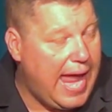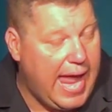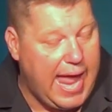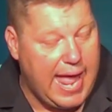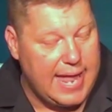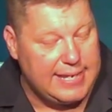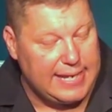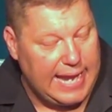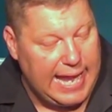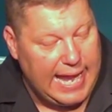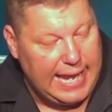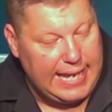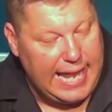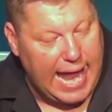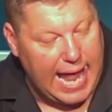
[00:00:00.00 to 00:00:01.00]
And
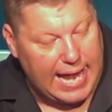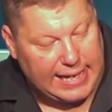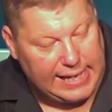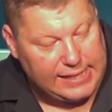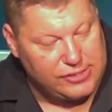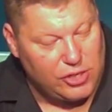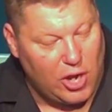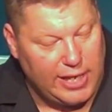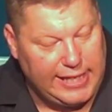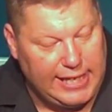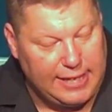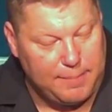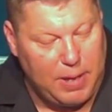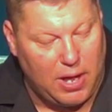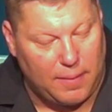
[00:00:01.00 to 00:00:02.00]
in that, he's
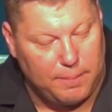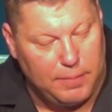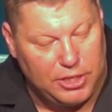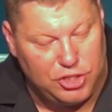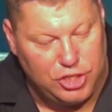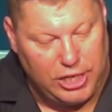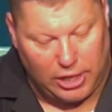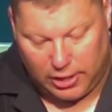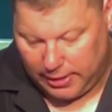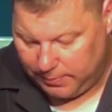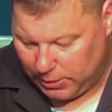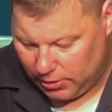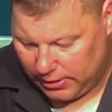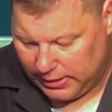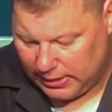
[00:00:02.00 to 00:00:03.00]
talking about
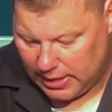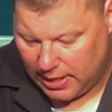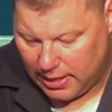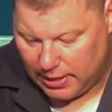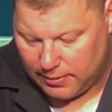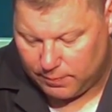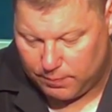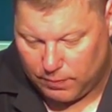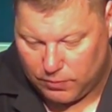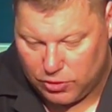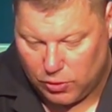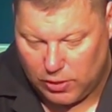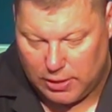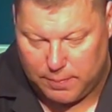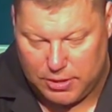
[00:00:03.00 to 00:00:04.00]
missionary building, uh,
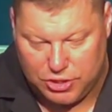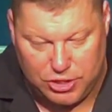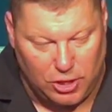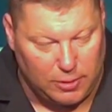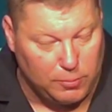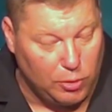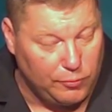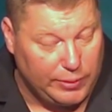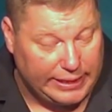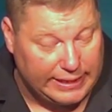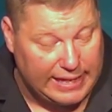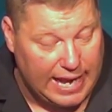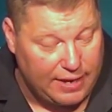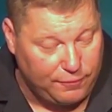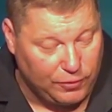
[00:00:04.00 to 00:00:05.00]
doing a missionary
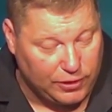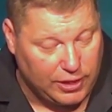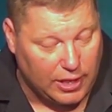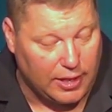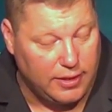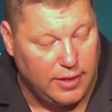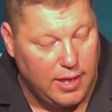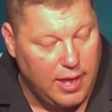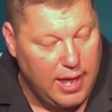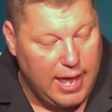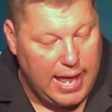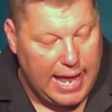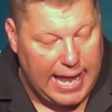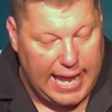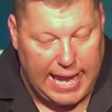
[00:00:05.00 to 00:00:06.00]
movement in Africa.
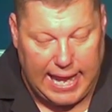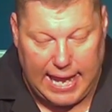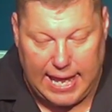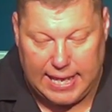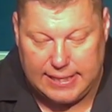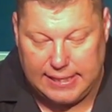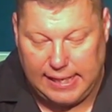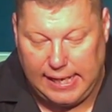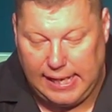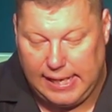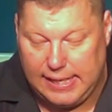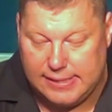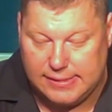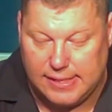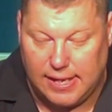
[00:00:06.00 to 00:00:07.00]
And
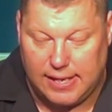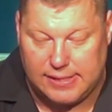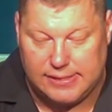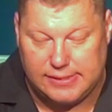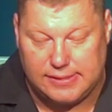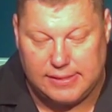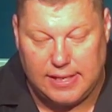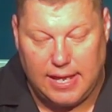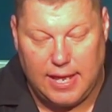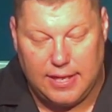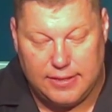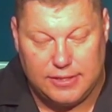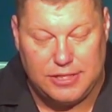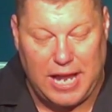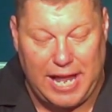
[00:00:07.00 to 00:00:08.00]
he's, uh,
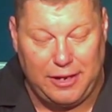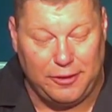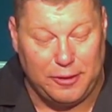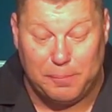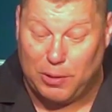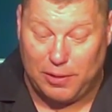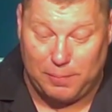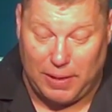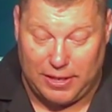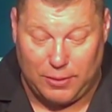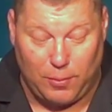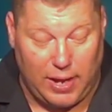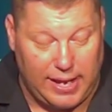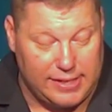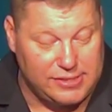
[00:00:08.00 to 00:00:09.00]
the title of the book,
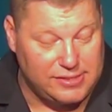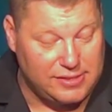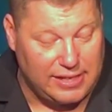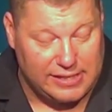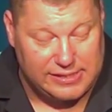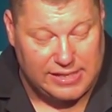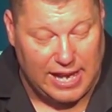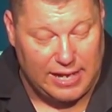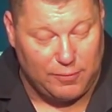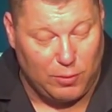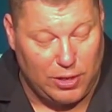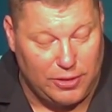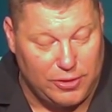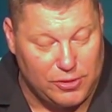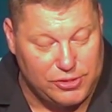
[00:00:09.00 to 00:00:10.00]
by the way, is it's kind
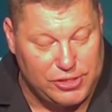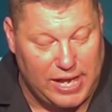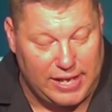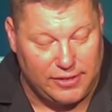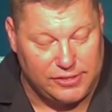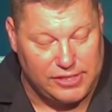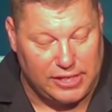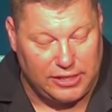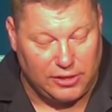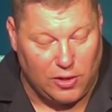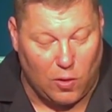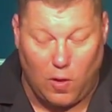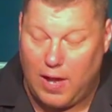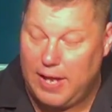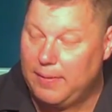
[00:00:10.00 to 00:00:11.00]
of one of those titles that you
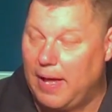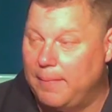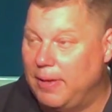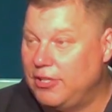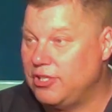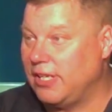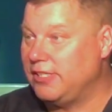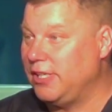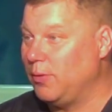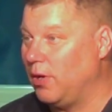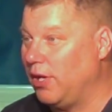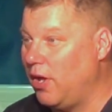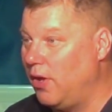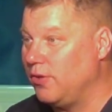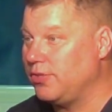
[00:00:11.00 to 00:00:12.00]
go, I, I bet you I see
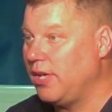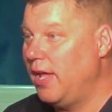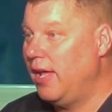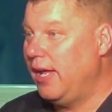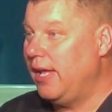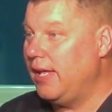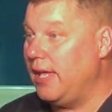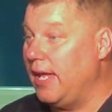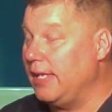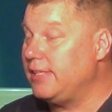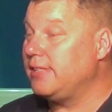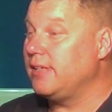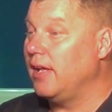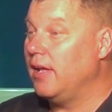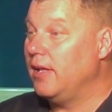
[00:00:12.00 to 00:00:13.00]
where it goes.
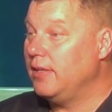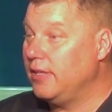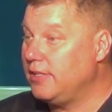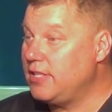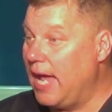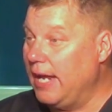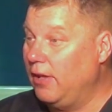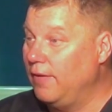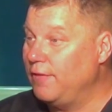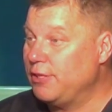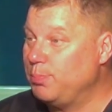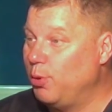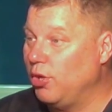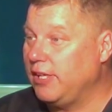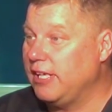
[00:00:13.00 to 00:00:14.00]
It's, the title of
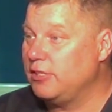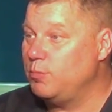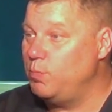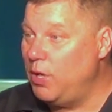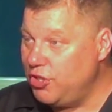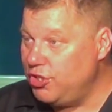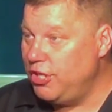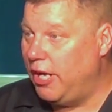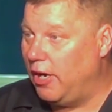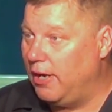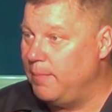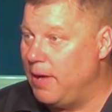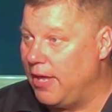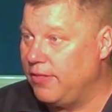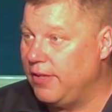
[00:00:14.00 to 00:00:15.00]
his book is
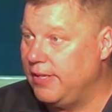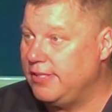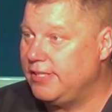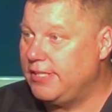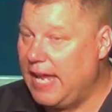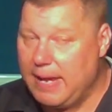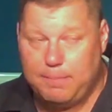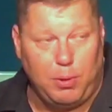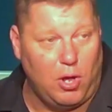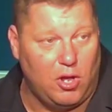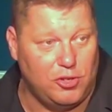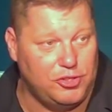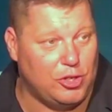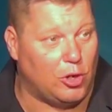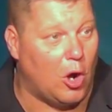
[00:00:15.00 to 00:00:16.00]
Missionary Methods, St.
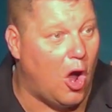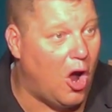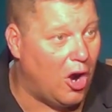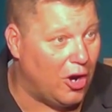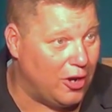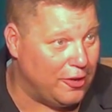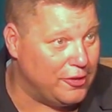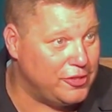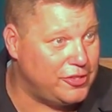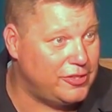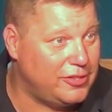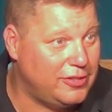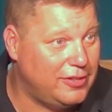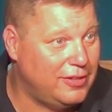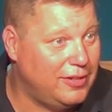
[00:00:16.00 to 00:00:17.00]
Paul's or
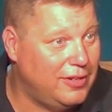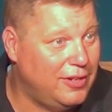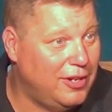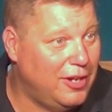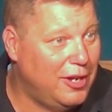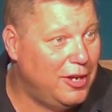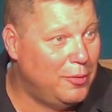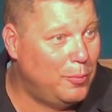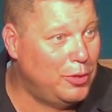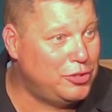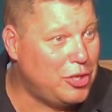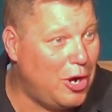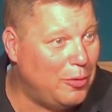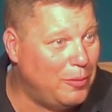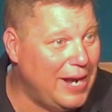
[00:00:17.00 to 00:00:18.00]
Ours,
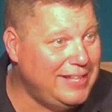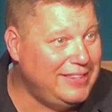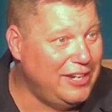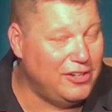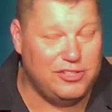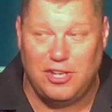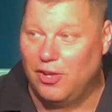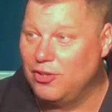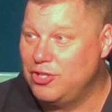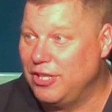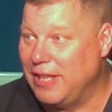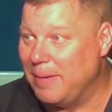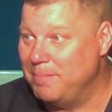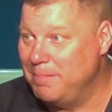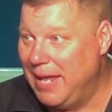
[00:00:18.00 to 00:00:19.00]
which right there tells
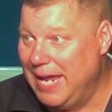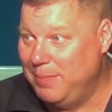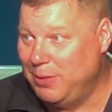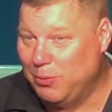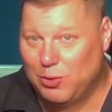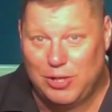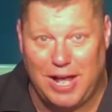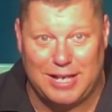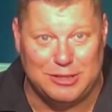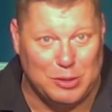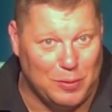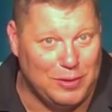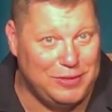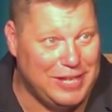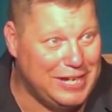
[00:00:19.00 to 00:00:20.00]
you that maybe we're not
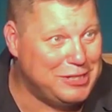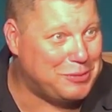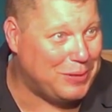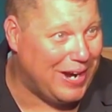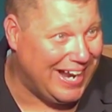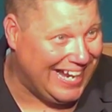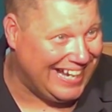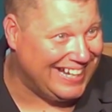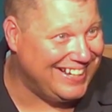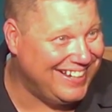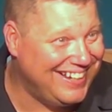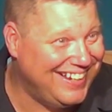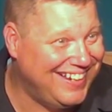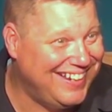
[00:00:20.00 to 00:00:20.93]
doing things right.